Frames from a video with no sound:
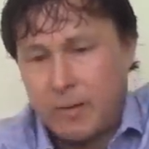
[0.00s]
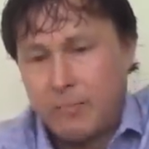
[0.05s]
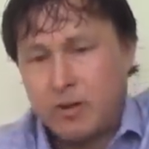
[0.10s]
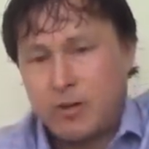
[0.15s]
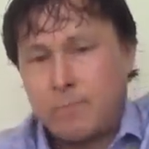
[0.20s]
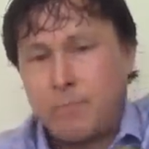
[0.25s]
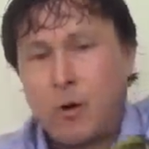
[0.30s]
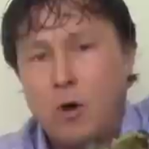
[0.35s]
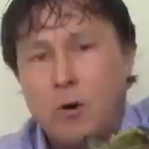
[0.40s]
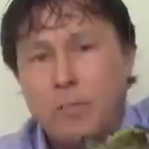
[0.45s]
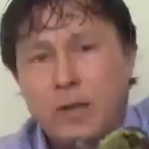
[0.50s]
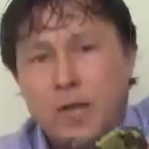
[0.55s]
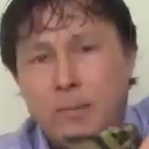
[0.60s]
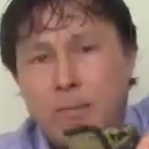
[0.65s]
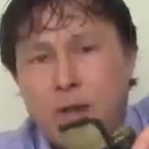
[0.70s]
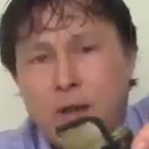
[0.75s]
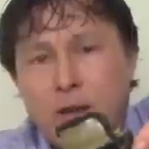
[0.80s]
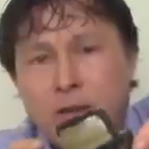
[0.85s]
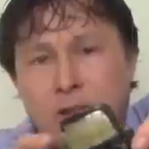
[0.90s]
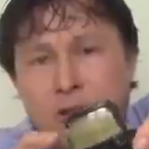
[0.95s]
How much pulp
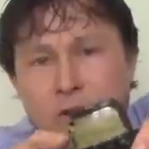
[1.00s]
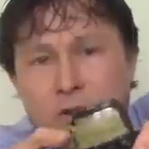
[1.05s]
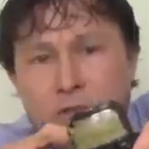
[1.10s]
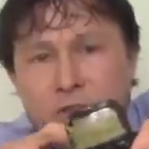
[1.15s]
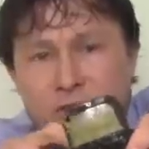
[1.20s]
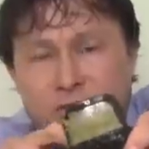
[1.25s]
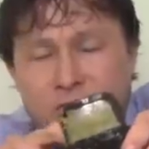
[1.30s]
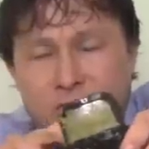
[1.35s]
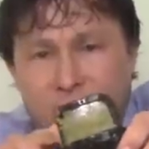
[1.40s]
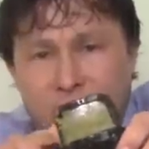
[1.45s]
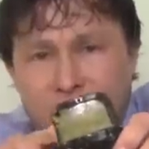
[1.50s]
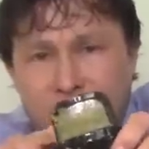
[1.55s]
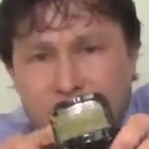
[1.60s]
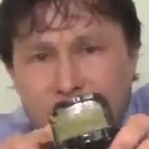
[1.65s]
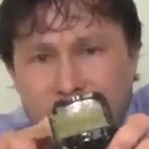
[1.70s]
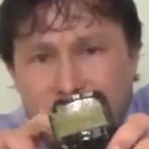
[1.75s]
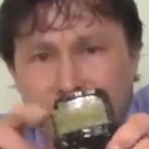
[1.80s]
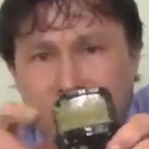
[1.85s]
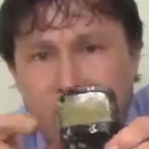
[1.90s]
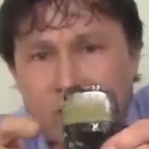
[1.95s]
came out of here in this,
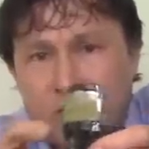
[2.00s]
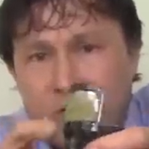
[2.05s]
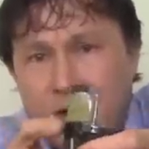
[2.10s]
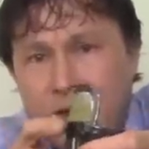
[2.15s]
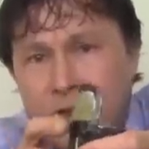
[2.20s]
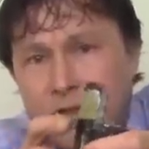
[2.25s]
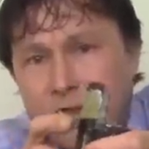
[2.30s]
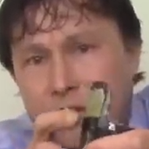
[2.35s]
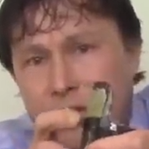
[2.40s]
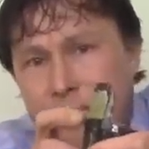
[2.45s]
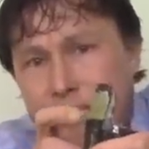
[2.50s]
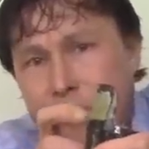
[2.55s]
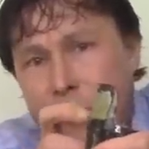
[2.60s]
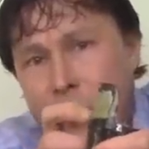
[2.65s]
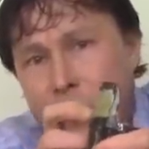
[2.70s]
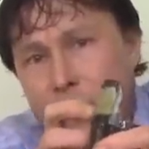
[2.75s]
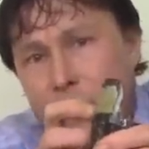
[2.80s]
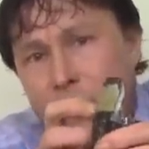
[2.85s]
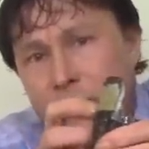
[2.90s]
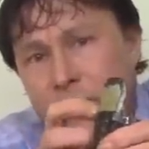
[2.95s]
this stage, right? There's
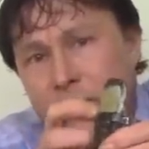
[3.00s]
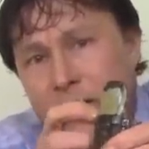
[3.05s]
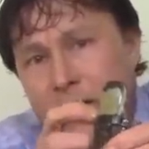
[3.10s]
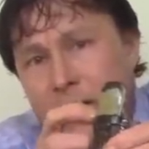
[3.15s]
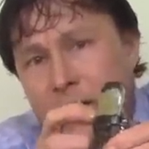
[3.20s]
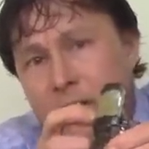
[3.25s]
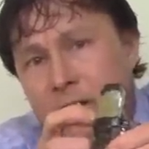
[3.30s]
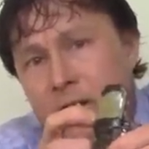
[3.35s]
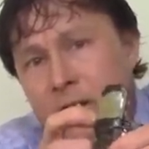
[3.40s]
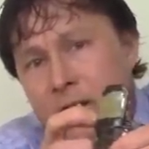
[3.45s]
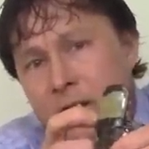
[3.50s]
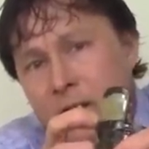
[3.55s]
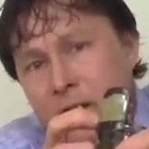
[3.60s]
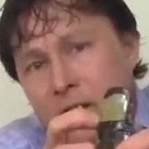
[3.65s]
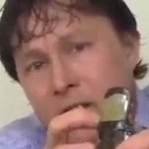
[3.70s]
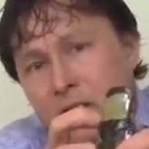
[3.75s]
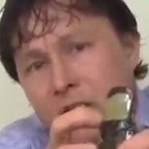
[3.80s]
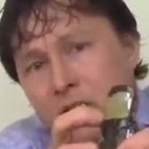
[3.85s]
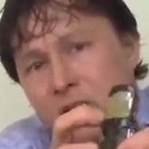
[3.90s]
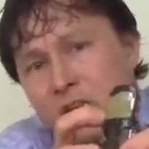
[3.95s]
pulp, once again,
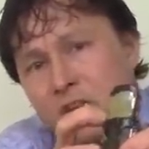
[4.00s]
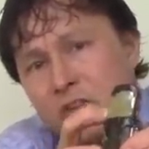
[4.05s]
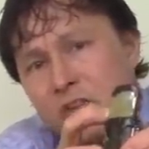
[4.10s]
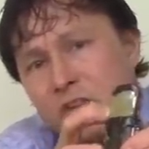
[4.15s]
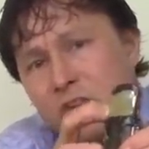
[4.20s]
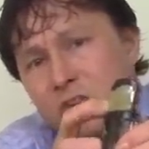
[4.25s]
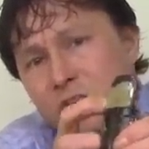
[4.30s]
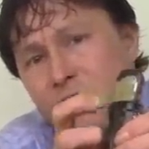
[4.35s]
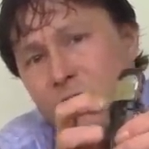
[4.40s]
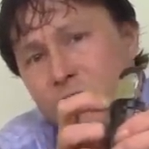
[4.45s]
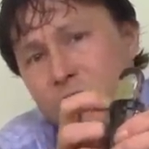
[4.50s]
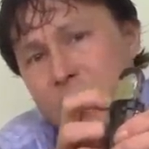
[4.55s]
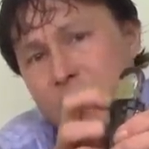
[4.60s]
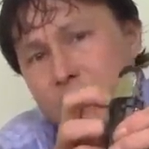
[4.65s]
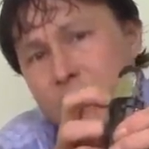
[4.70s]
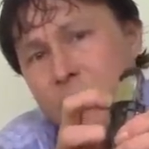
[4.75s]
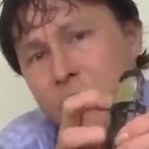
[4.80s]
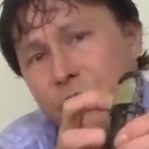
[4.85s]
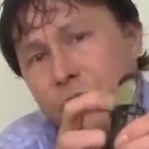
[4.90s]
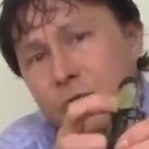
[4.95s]

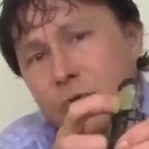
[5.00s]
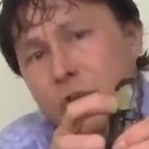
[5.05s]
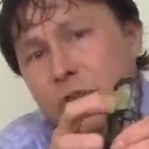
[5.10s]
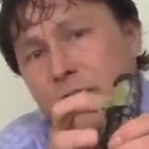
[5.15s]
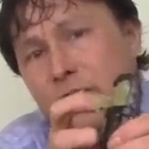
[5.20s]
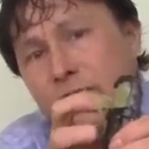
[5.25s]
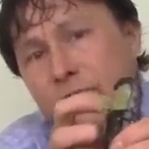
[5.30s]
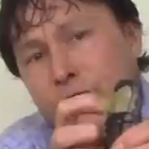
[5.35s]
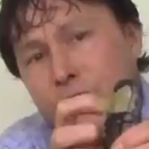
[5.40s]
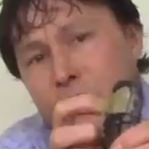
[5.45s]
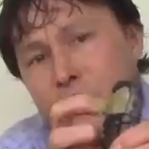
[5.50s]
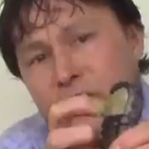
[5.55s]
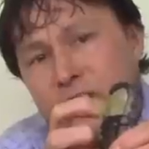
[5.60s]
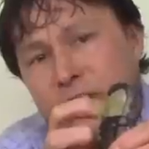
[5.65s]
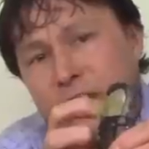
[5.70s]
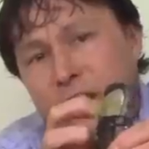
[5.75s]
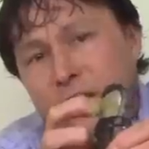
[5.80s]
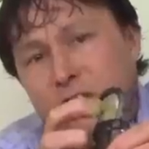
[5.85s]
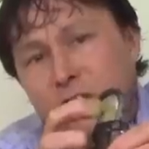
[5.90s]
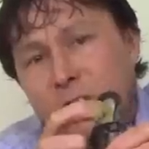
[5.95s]
creeping through this first
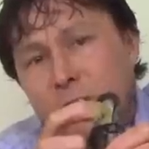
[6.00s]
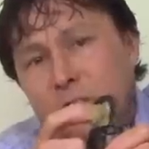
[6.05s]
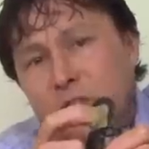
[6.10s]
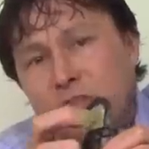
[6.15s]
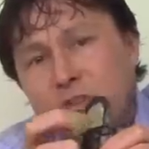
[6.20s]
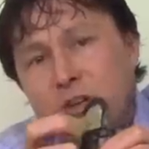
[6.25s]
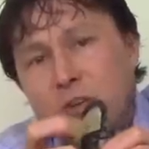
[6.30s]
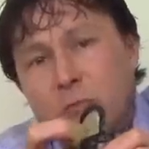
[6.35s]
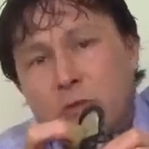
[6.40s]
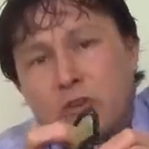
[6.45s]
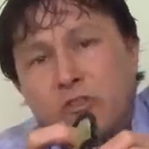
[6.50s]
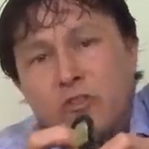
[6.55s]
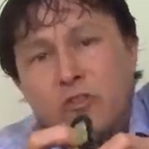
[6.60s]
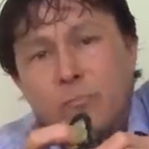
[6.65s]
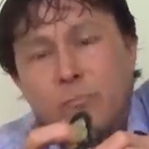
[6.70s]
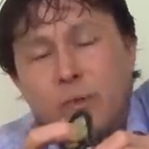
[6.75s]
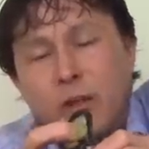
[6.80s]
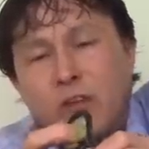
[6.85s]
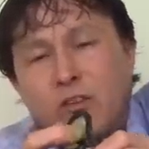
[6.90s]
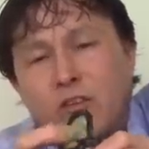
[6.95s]
stage of the machine,
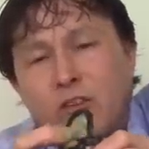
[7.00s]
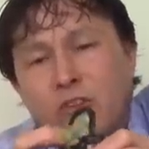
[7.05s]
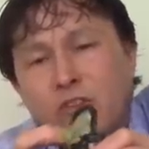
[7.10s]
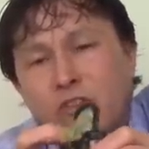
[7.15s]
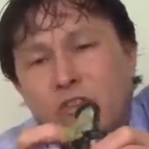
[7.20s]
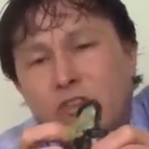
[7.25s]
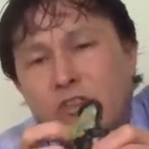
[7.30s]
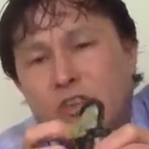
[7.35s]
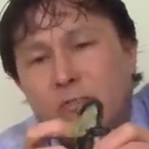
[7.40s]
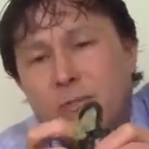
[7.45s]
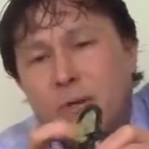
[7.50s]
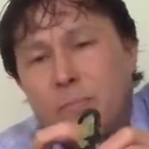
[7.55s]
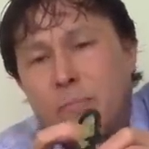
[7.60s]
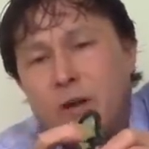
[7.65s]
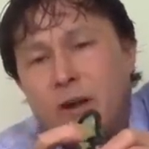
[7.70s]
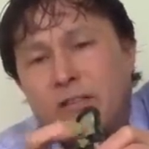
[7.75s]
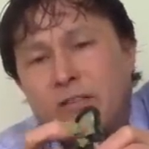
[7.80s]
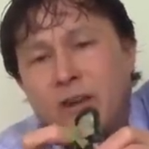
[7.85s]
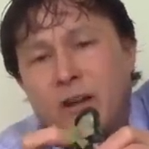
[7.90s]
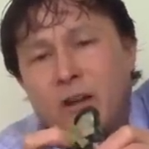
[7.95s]
which basically should just be
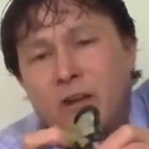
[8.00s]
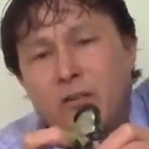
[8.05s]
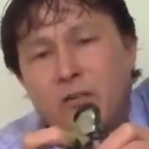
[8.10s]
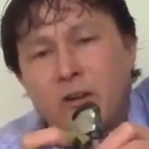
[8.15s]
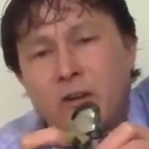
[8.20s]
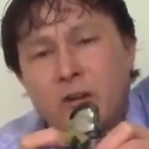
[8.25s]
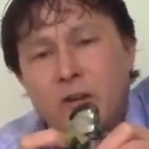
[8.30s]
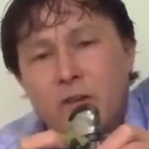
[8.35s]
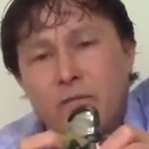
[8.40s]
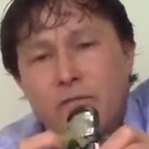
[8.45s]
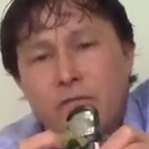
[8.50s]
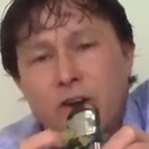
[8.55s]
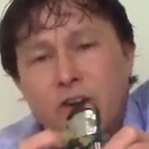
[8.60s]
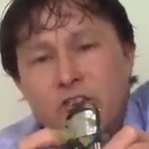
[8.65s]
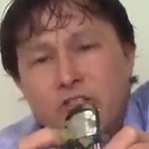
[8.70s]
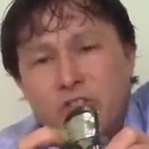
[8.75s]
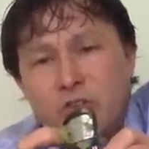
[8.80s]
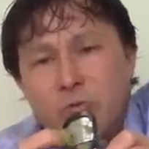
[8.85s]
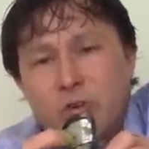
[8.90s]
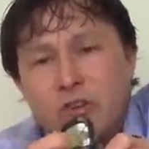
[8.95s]
pressing out
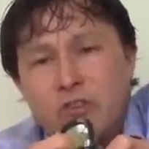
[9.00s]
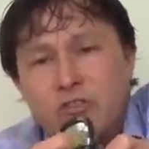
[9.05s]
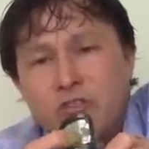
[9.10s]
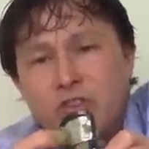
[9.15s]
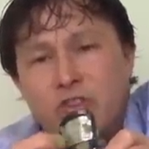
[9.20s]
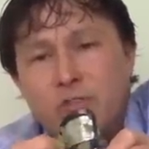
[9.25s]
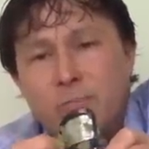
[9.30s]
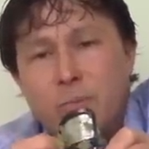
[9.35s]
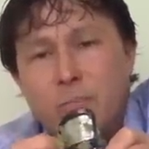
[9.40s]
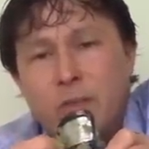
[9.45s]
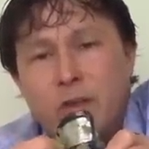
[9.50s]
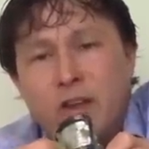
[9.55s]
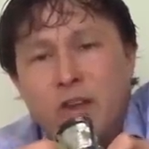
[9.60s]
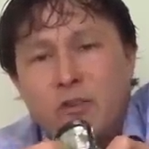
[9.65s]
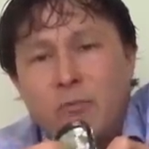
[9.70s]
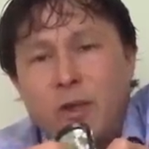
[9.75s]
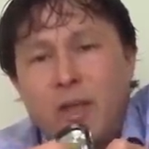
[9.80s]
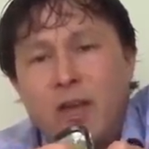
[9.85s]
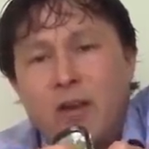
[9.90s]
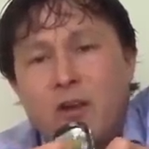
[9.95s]
fresh squeezed juice, but
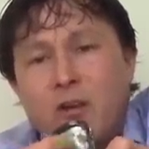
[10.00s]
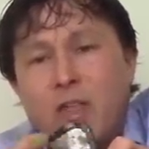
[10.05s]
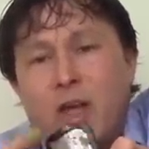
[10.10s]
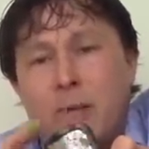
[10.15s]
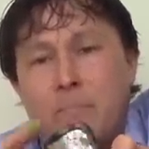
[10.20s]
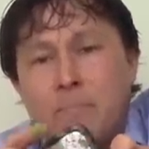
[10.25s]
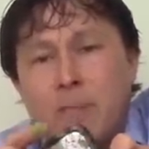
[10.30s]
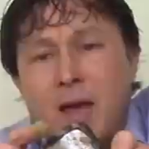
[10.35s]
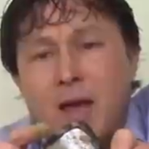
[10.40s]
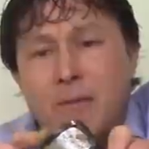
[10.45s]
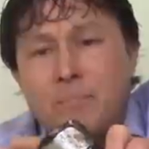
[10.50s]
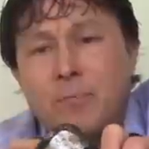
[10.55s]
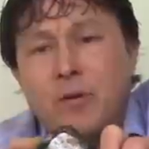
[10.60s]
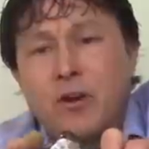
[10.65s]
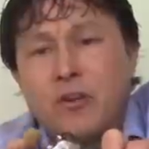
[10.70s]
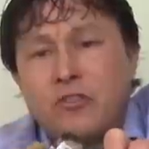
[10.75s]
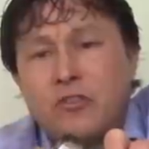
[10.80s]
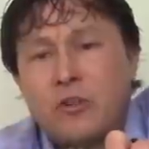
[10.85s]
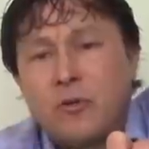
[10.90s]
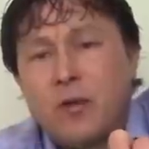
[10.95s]
because we had all that back
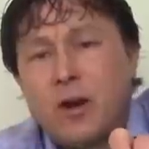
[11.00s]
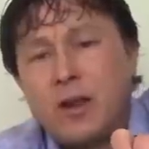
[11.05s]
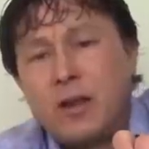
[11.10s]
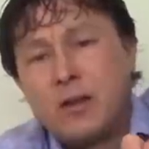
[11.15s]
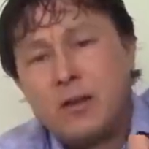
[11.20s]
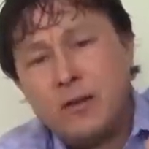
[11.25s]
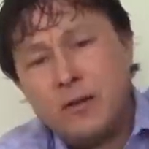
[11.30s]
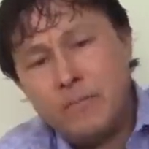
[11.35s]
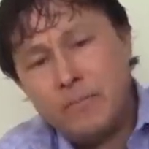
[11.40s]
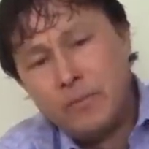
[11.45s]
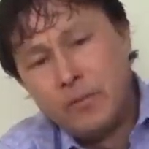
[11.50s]
pressure, right,